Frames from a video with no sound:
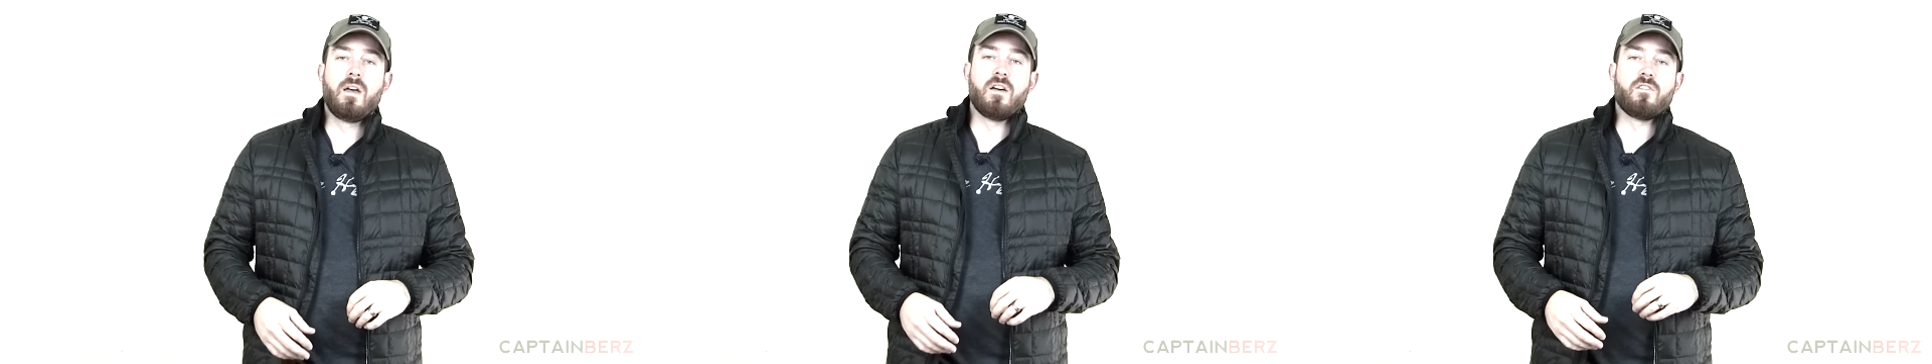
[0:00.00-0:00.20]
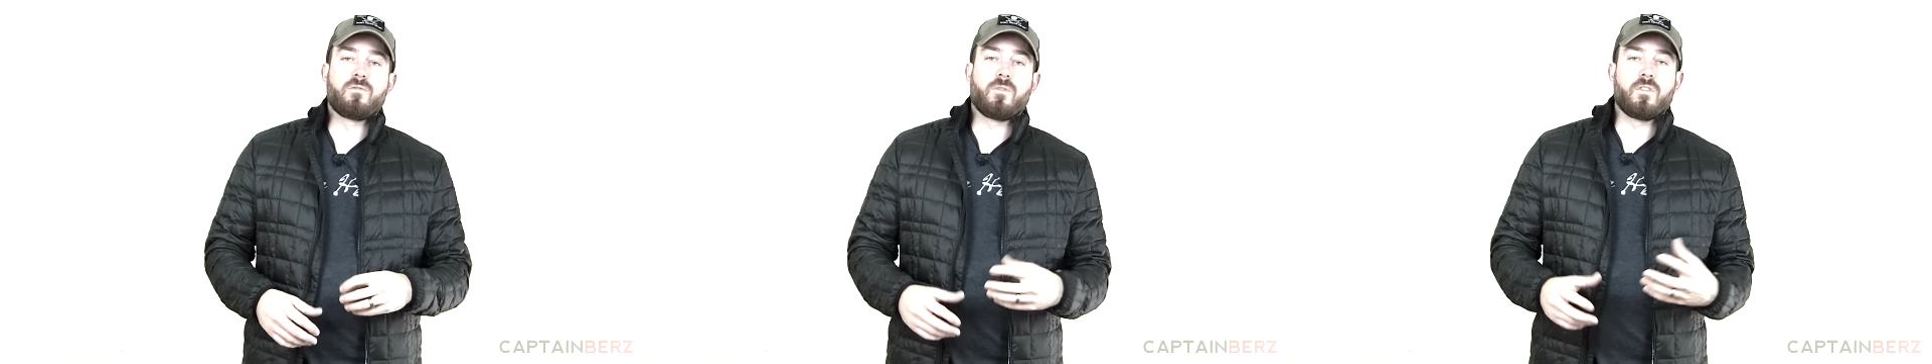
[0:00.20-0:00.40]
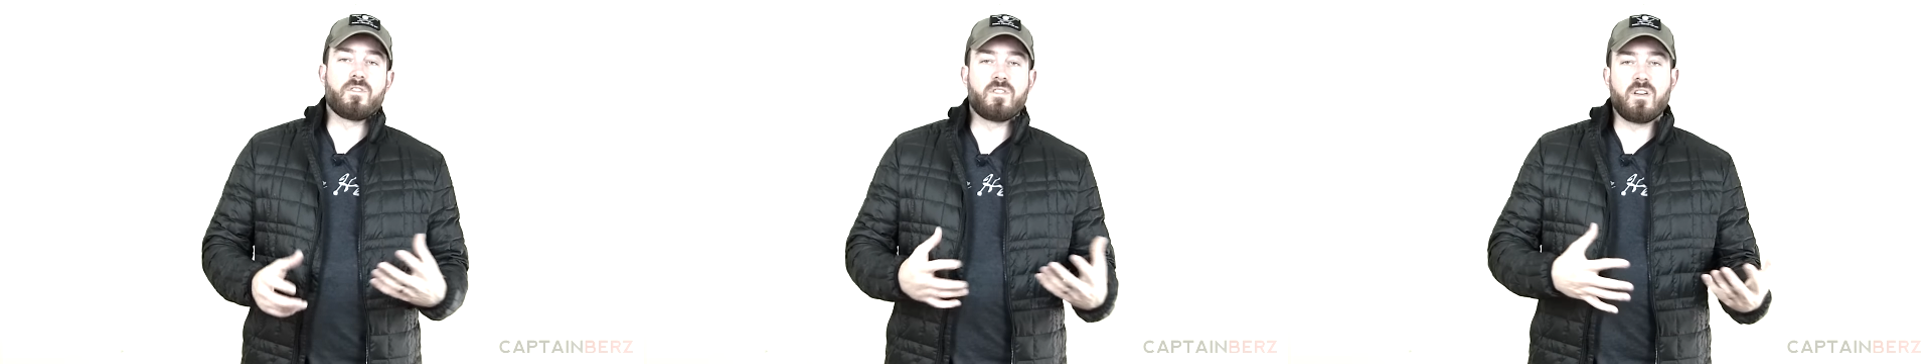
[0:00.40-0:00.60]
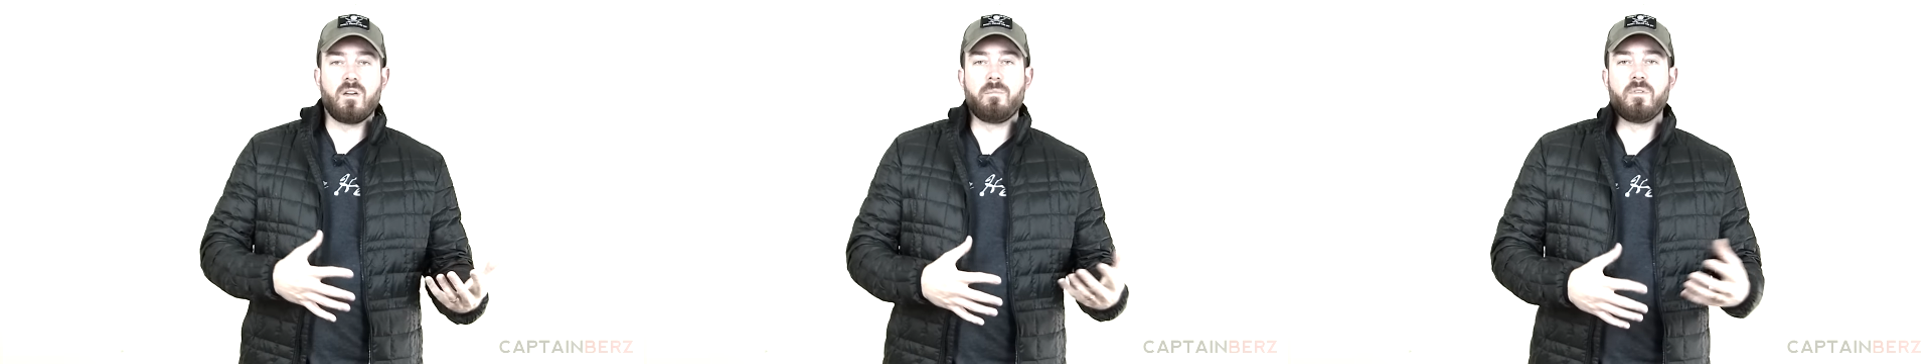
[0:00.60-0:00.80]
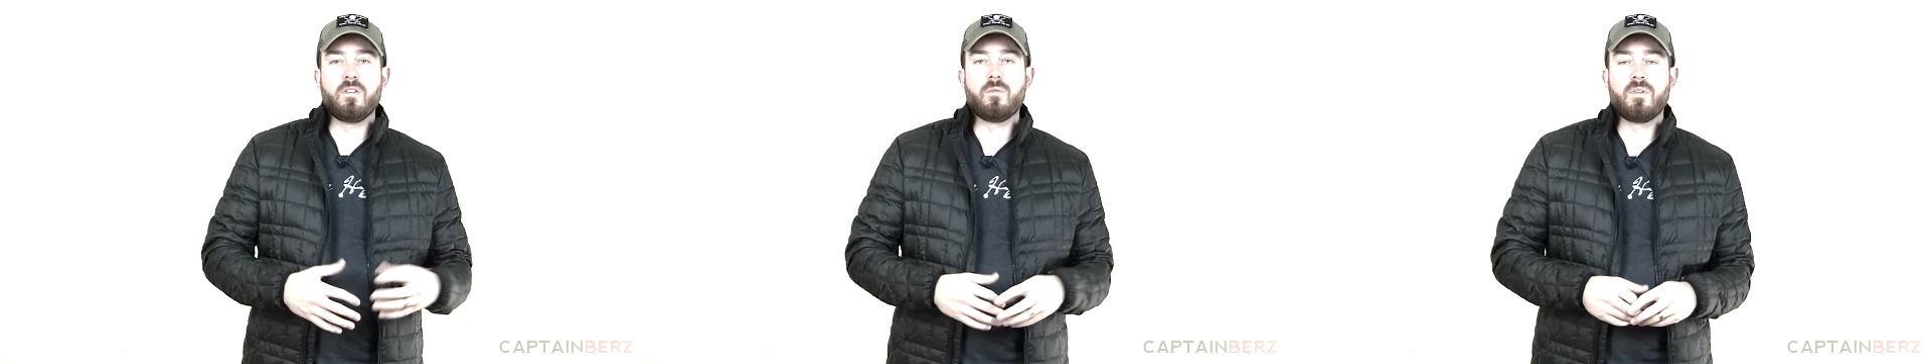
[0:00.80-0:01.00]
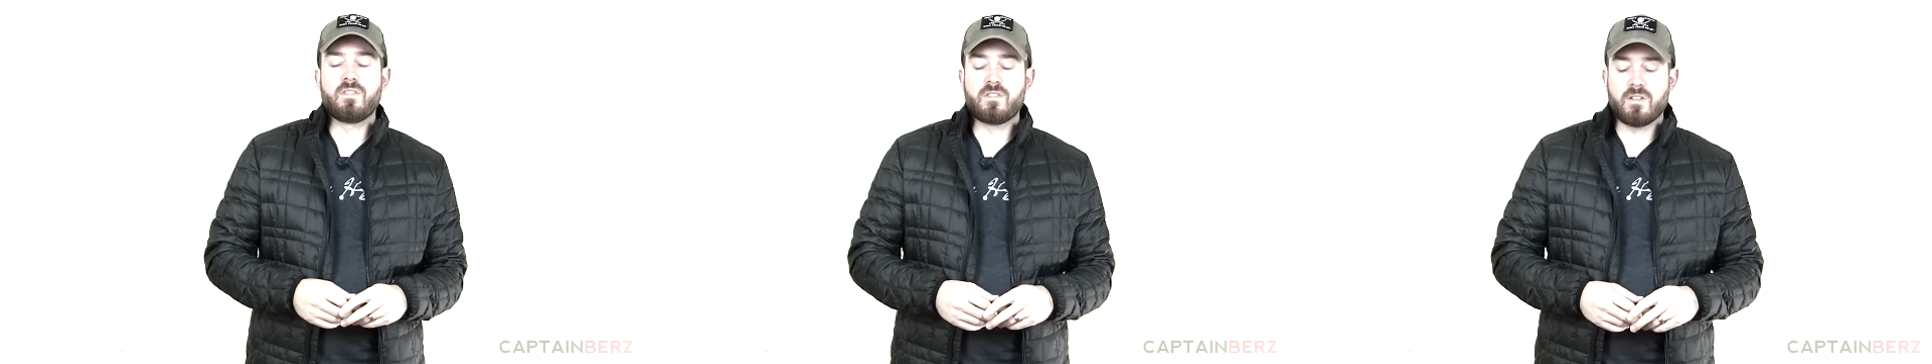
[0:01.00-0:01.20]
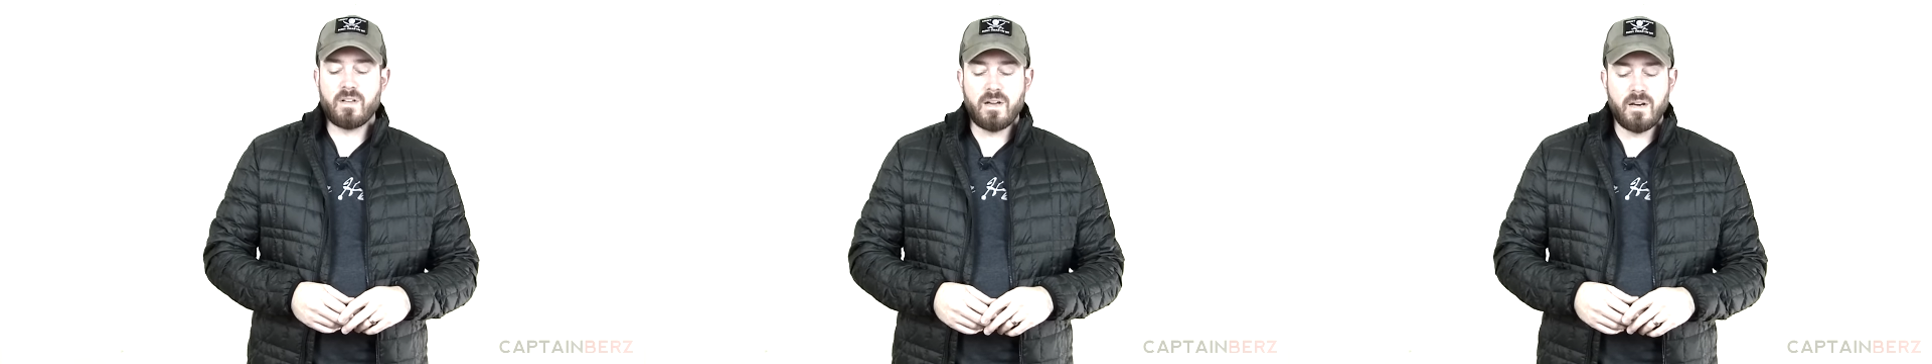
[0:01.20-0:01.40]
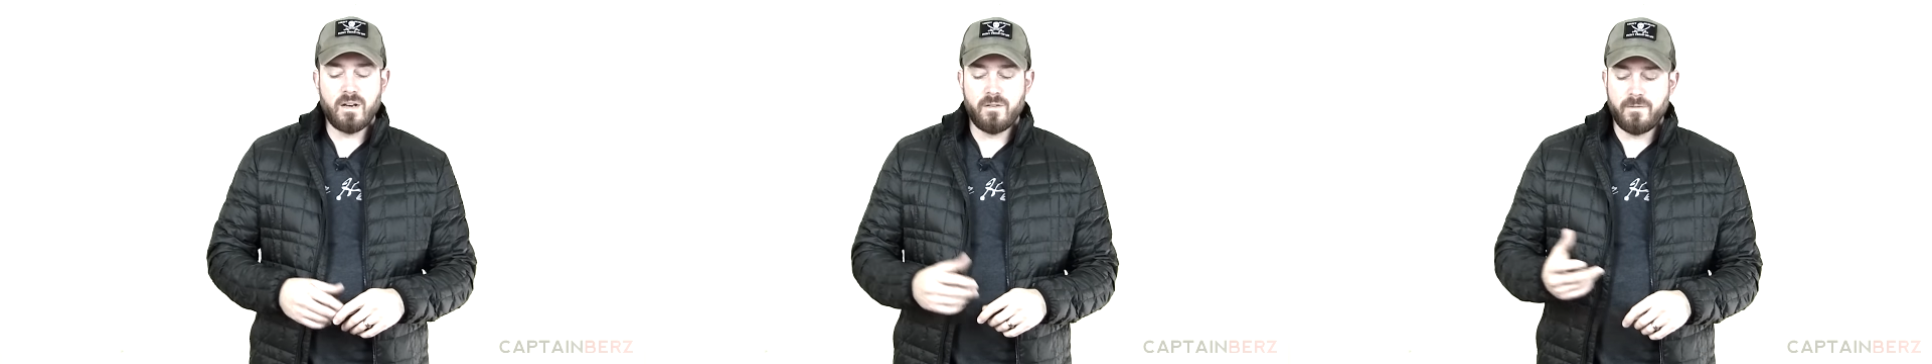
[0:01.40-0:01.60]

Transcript: as far as keeping you insulated.